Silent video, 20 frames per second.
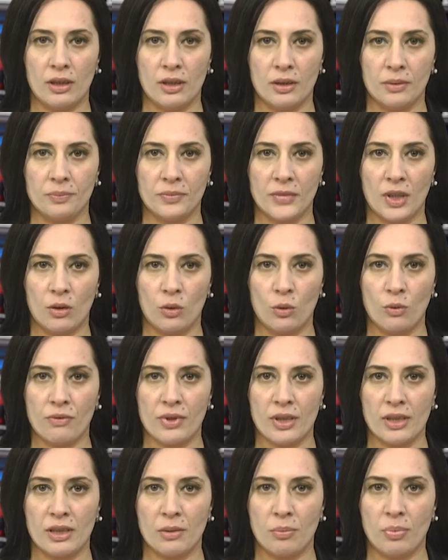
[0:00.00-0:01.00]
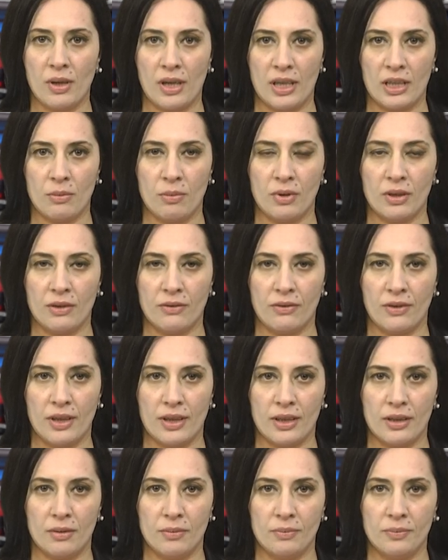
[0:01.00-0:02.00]
the Louvre Department of
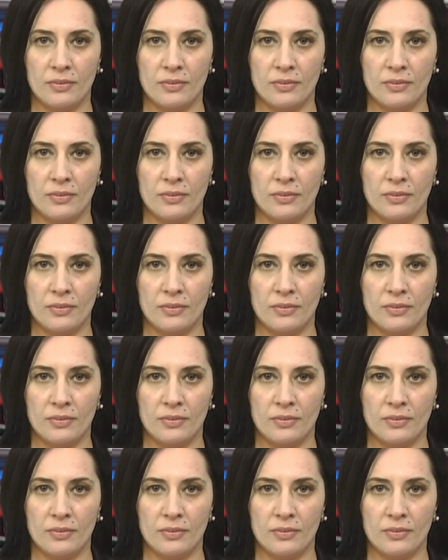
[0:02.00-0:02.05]
Art.